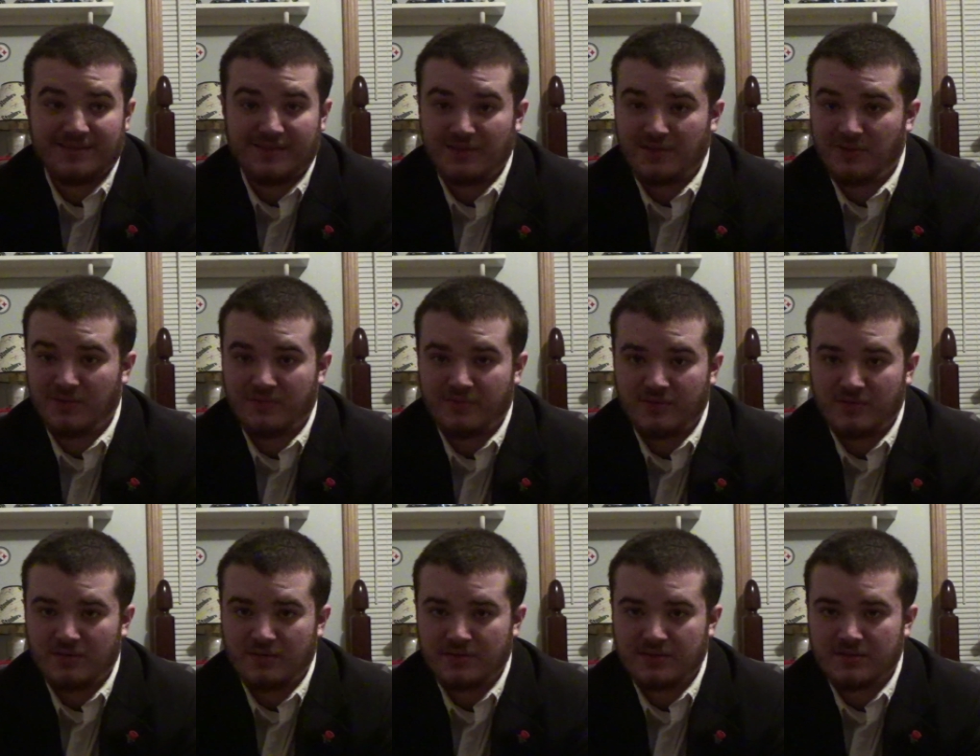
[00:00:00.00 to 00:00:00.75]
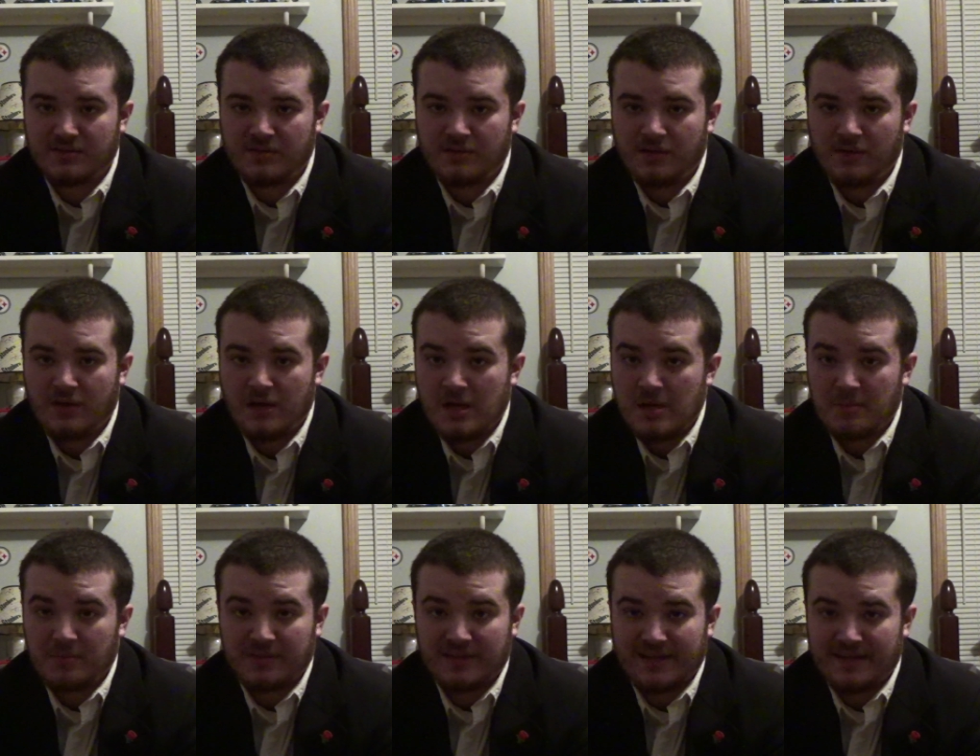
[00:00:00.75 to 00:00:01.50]
the universe,
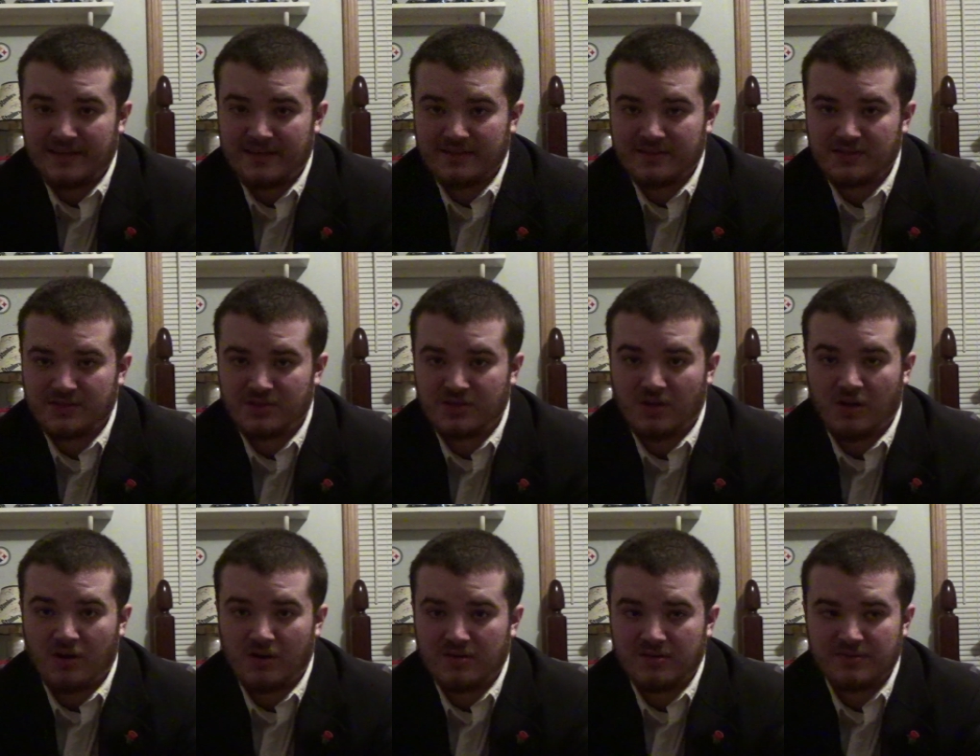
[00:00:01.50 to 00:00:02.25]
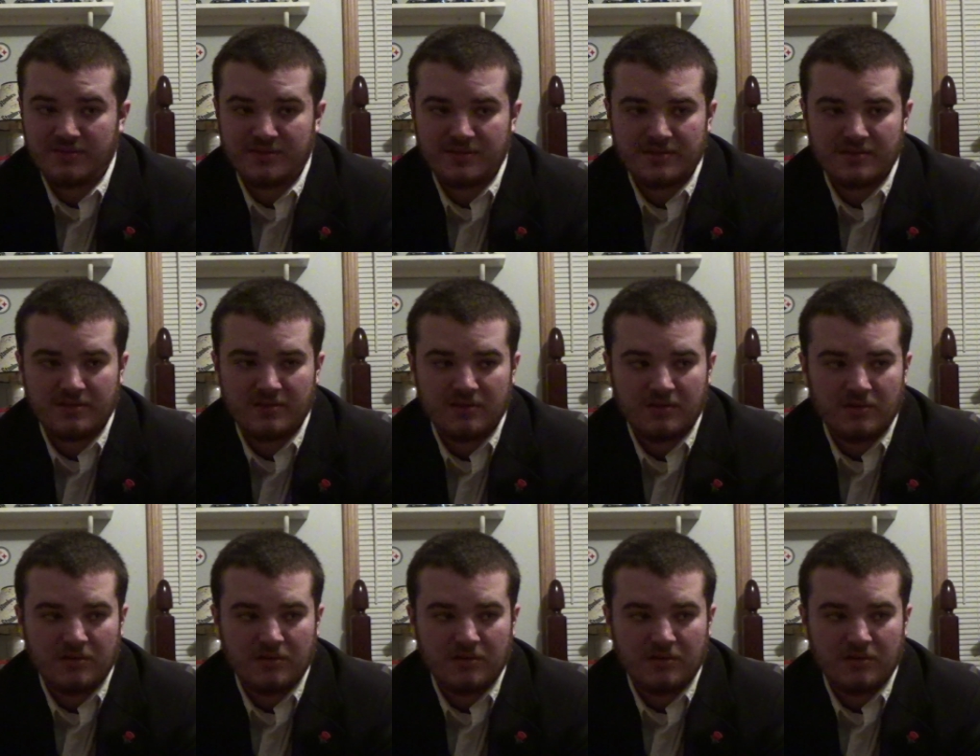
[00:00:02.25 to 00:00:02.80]
planets, stars.